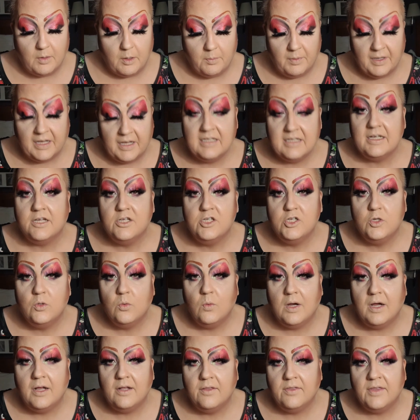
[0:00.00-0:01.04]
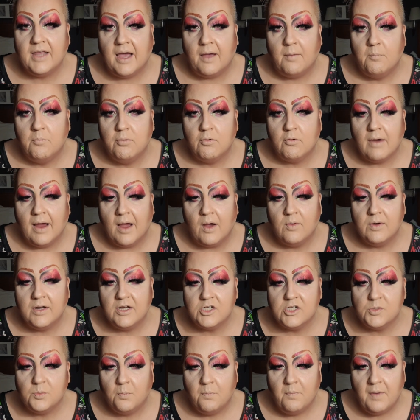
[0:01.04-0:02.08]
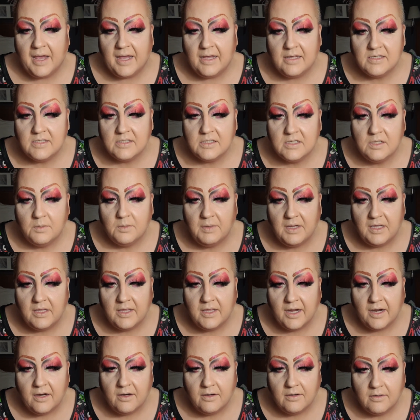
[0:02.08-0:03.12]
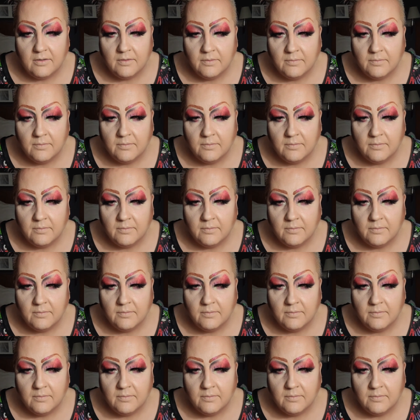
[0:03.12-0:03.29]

because I do want that brownish base to be there.